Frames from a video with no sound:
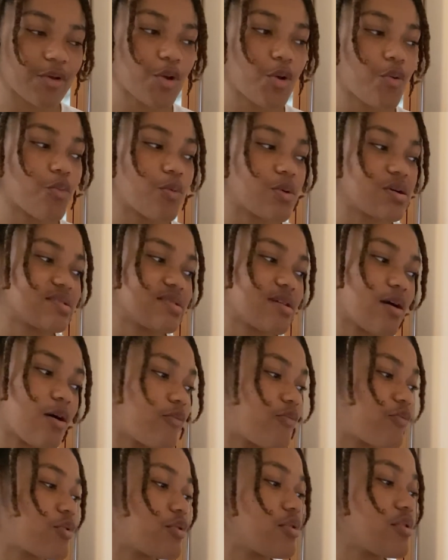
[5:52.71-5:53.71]
was
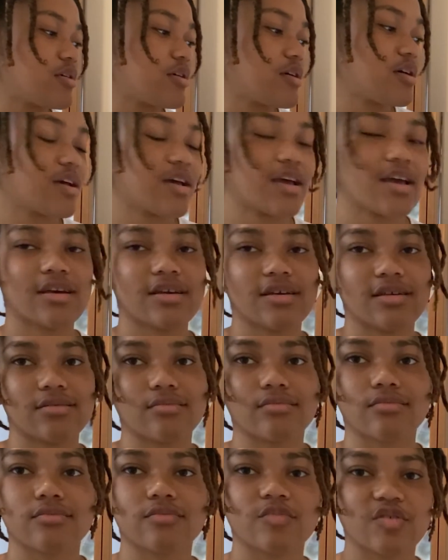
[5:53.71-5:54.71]
helpful, and
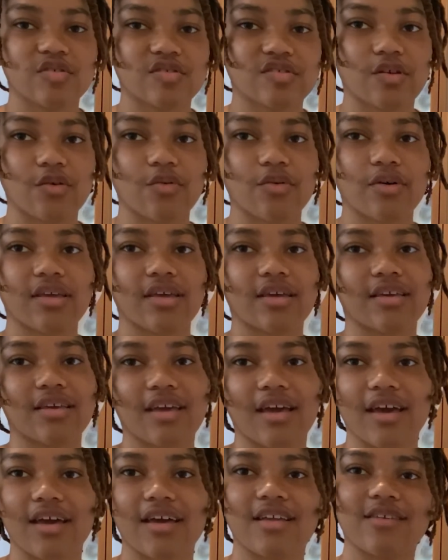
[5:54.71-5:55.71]
sewing
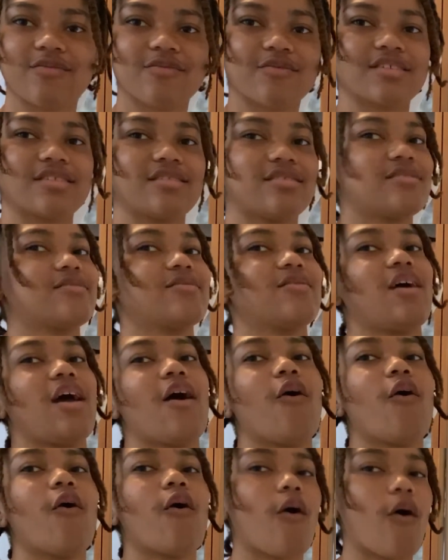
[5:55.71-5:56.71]
again
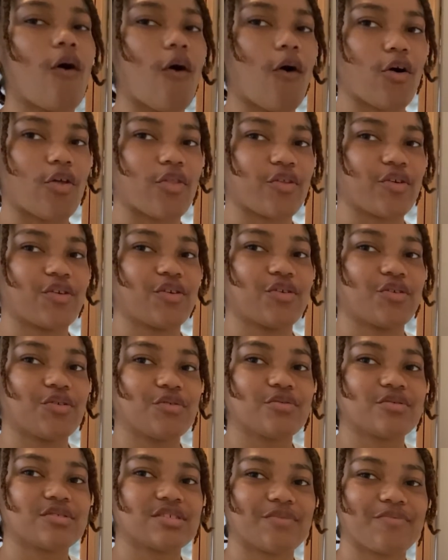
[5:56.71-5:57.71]
without all the
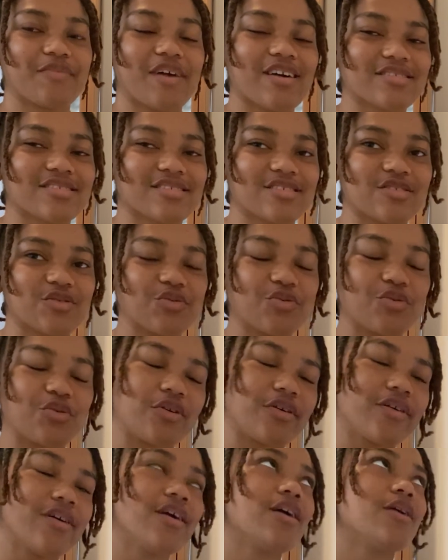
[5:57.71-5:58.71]
huge amounts of
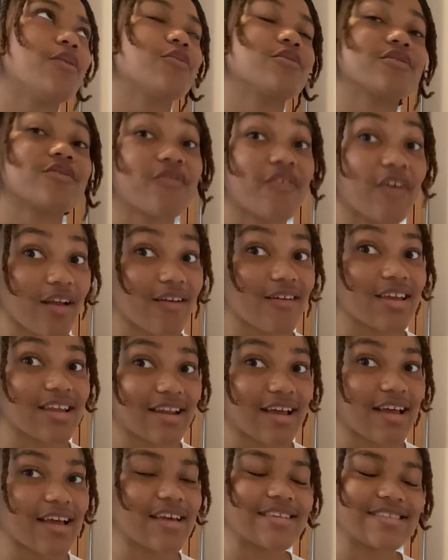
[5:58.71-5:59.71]
tulle was very
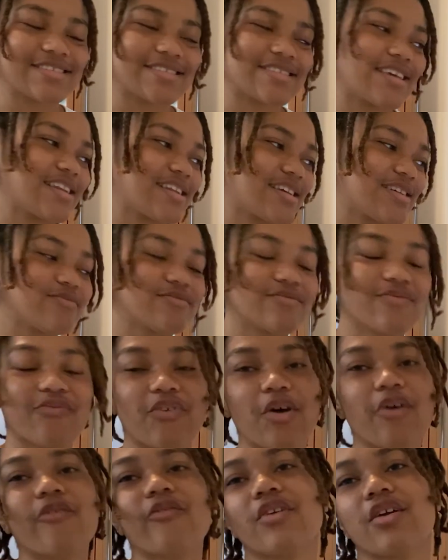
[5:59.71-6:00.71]
nice, and it
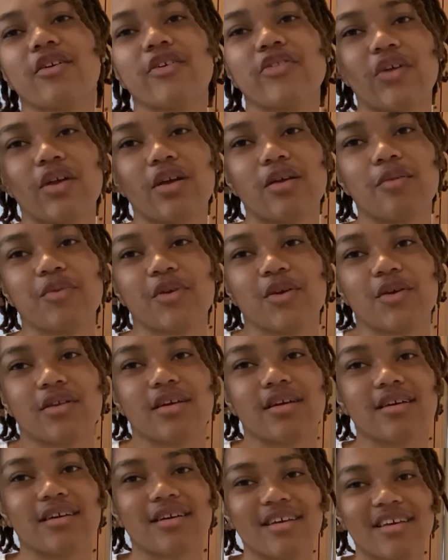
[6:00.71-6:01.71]
felt very
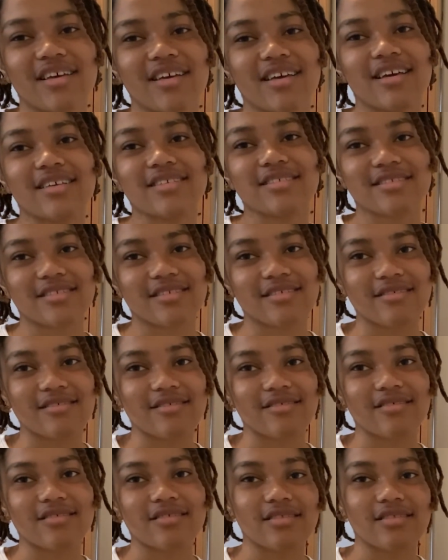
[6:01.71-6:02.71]
therapeutic. Still